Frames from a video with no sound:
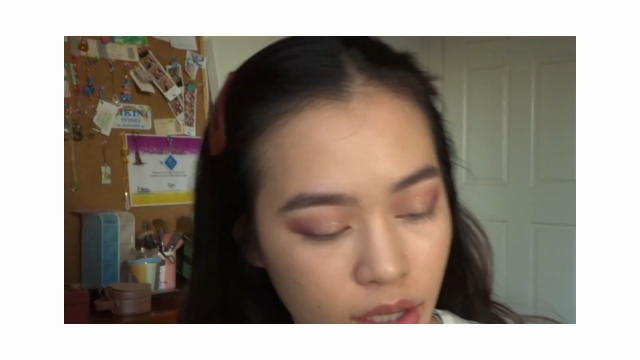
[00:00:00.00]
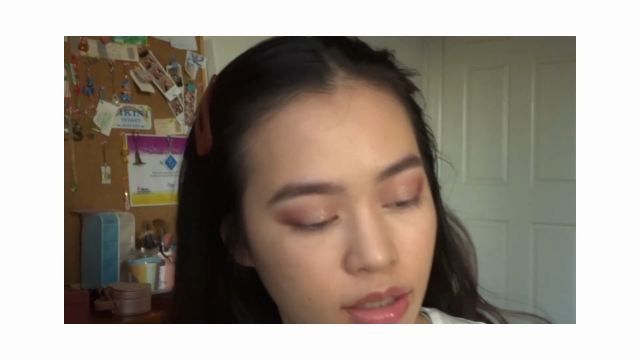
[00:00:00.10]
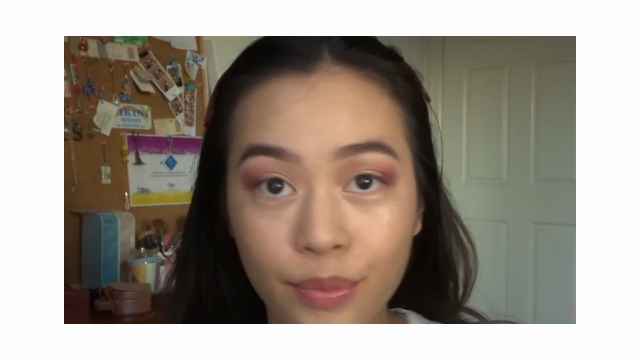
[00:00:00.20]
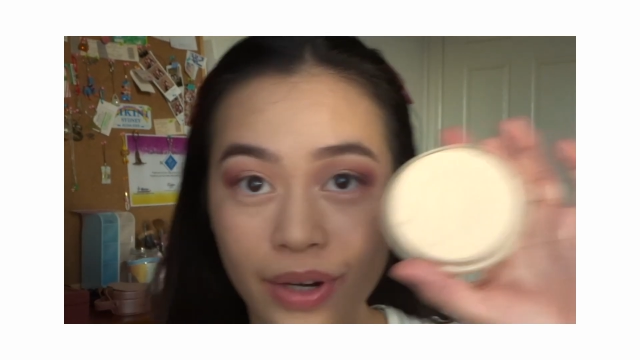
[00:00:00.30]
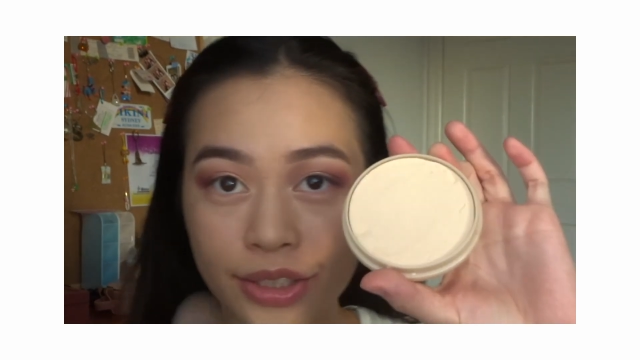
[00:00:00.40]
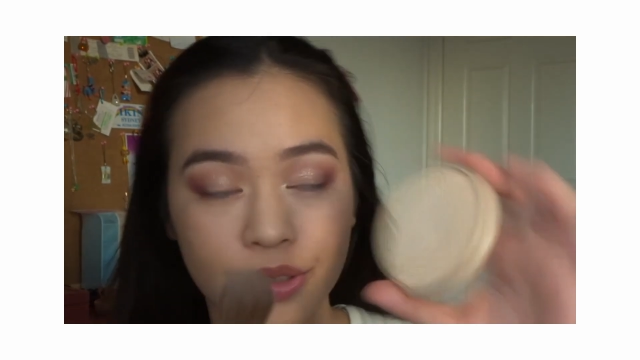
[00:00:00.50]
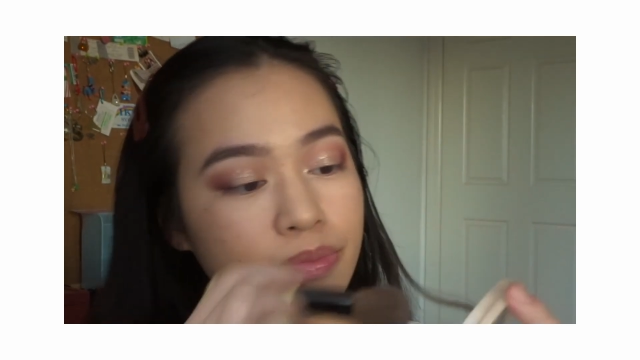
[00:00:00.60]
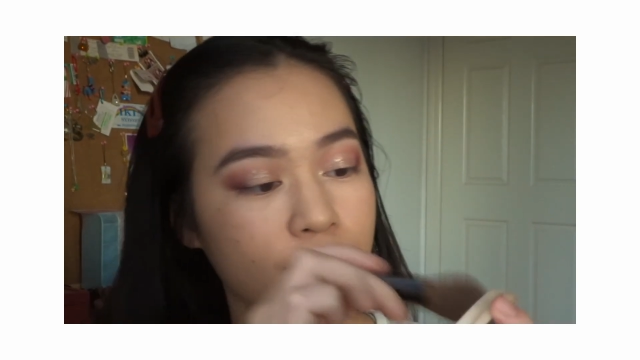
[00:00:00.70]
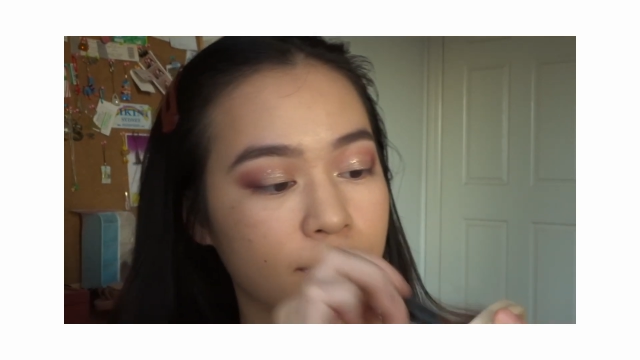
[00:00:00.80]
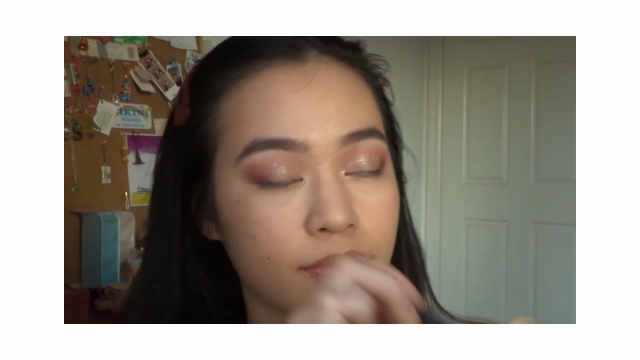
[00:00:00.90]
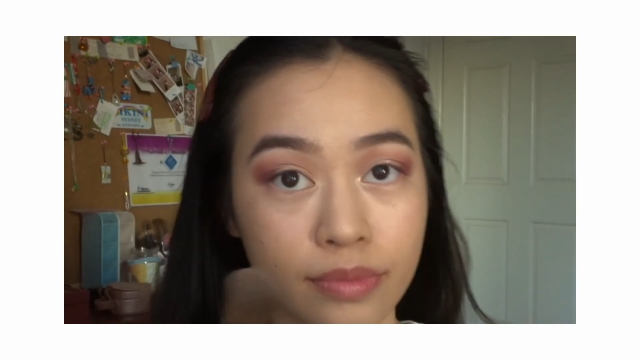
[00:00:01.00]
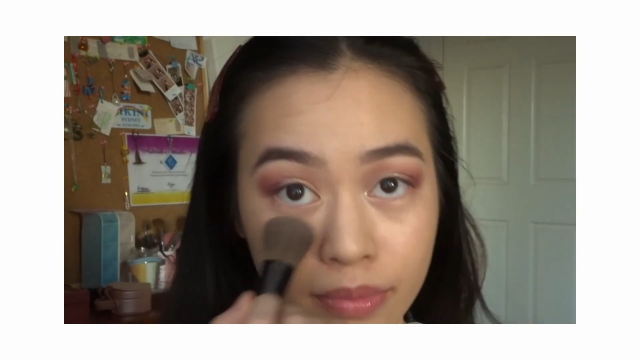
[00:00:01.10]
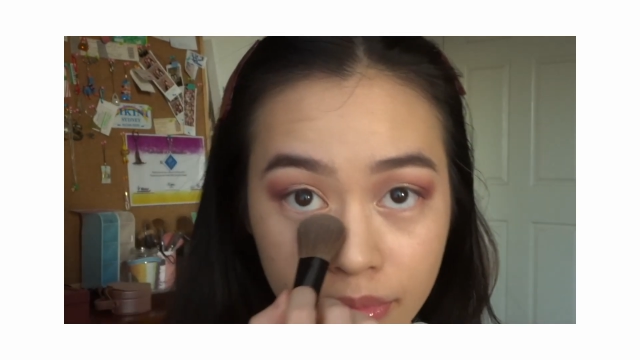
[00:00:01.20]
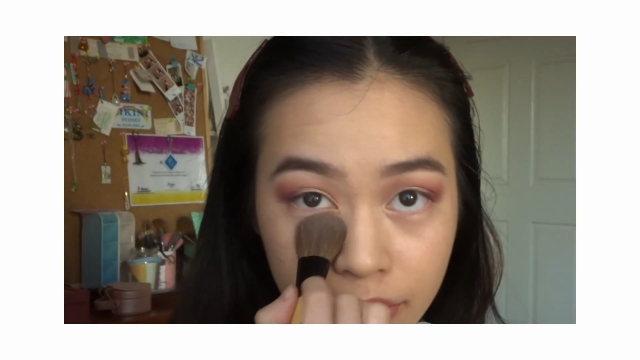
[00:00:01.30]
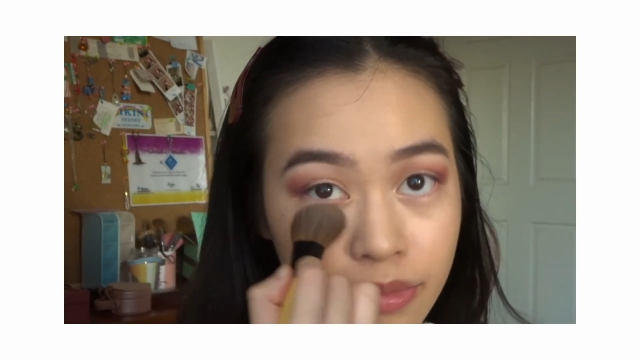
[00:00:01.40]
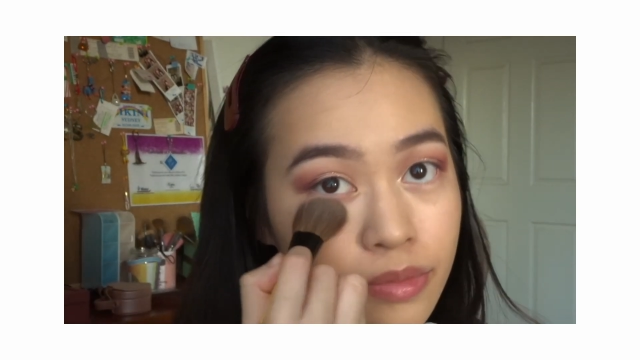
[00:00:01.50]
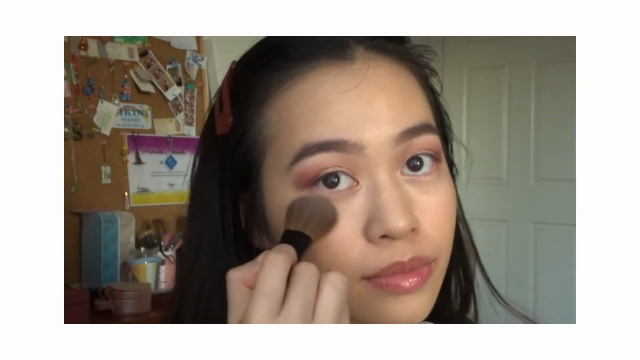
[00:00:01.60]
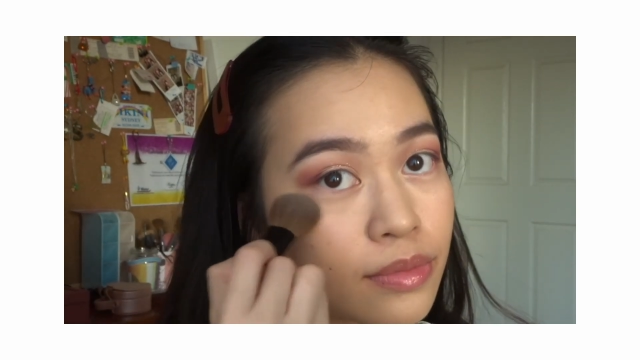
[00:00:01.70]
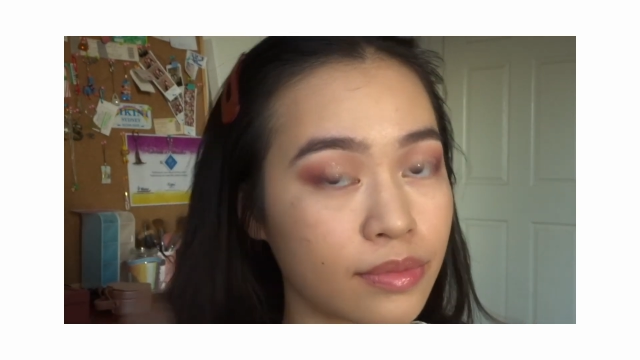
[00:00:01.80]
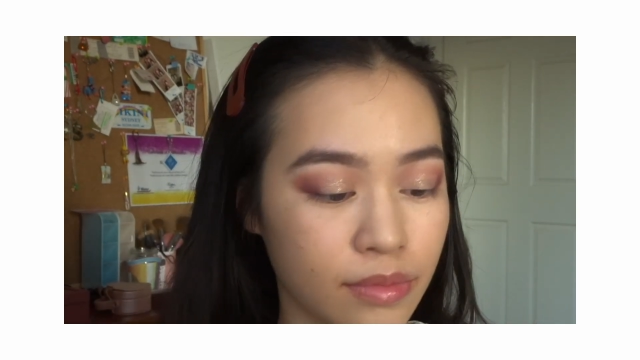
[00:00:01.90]
Taking my powder, I
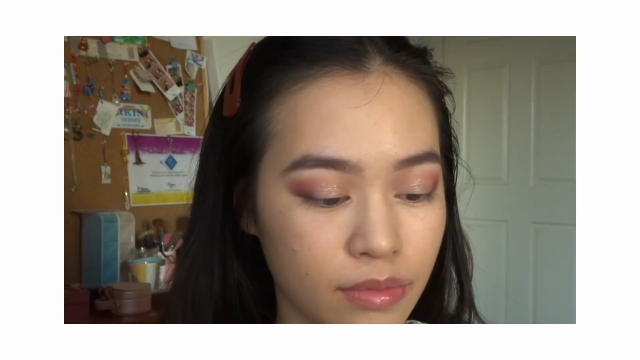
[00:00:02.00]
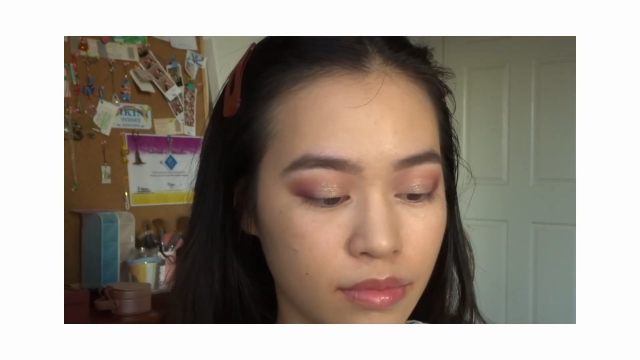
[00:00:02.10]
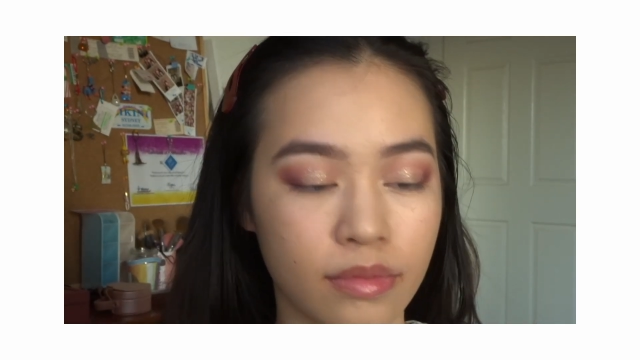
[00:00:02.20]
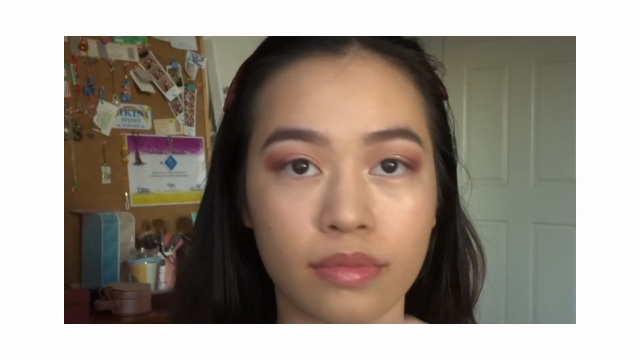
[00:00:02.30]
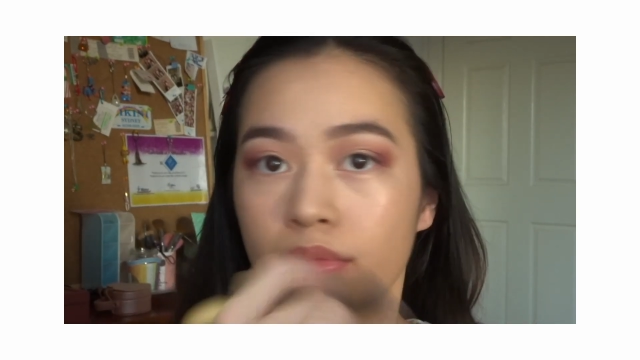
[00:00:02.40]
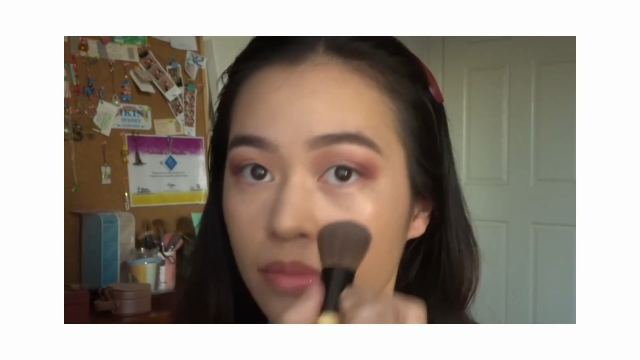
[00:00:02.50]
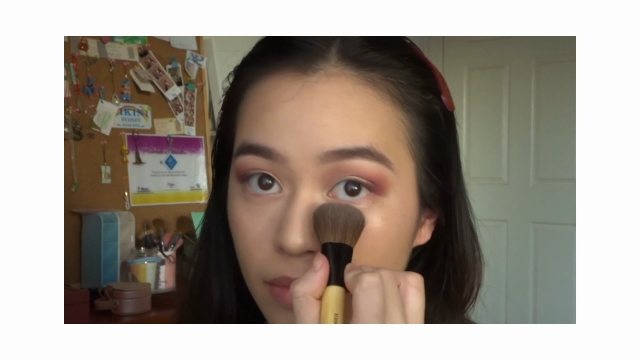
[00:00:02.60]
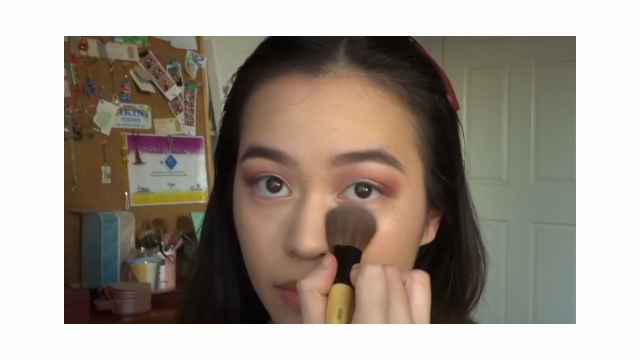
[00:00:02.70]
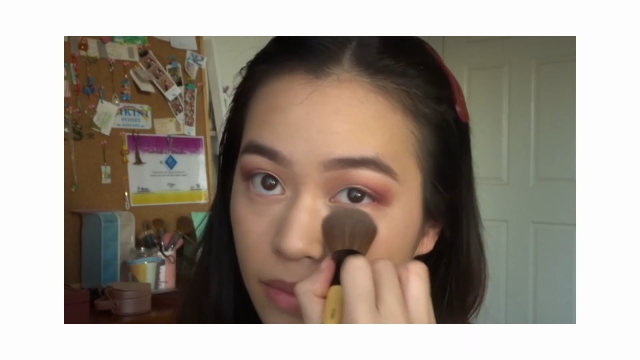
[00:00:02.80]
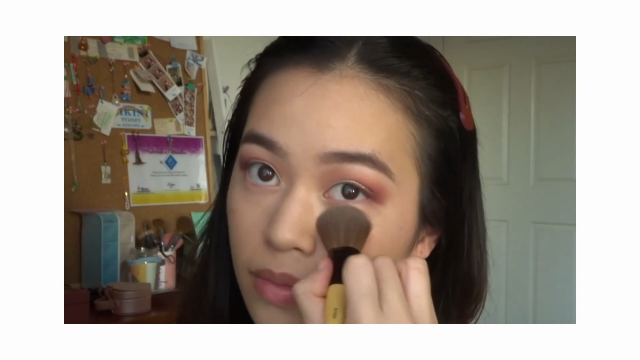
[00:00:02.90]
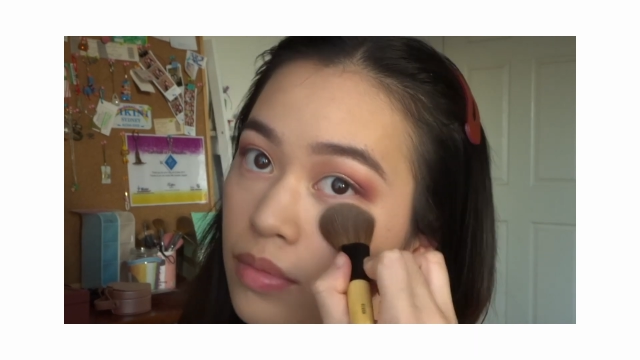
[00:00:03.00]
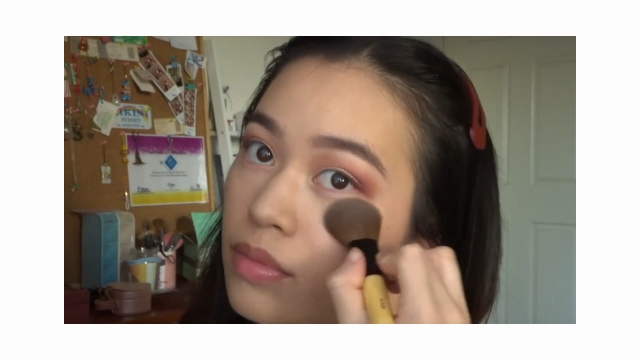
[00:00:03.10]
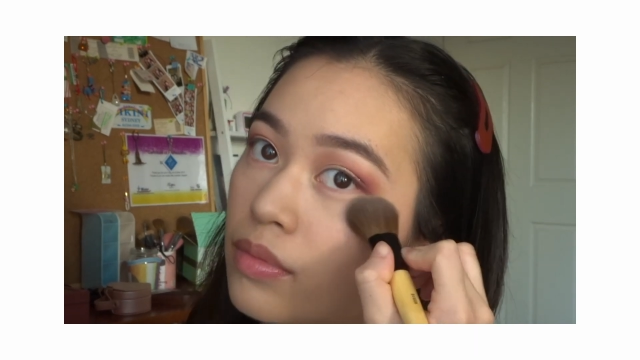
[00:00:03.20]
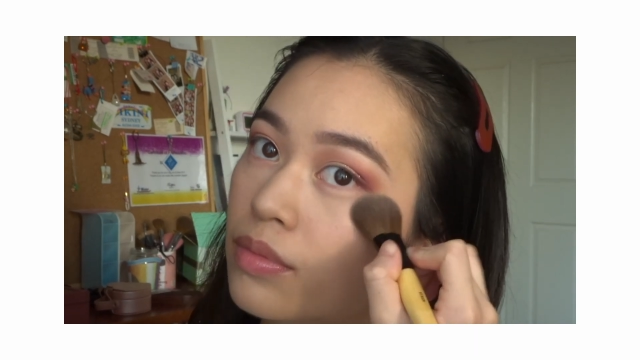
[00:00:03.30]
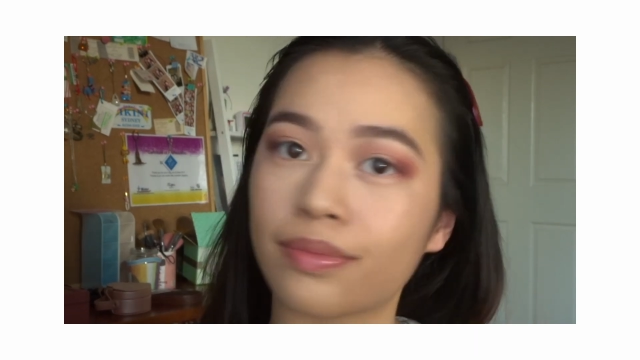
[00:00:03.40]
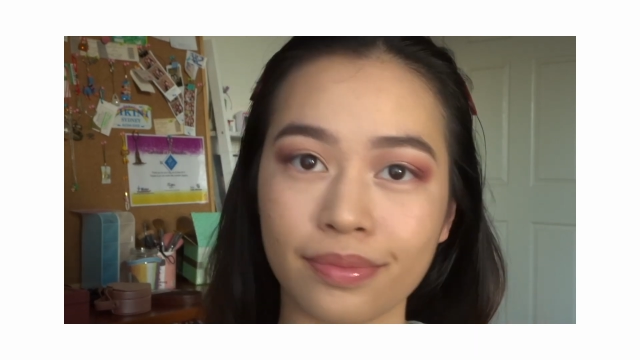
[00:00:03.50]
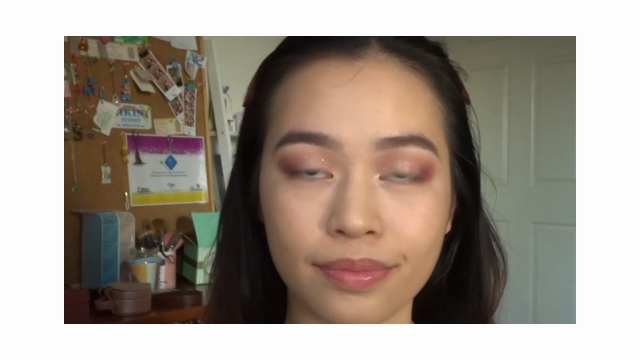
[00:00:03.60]
put it all over my T-zone,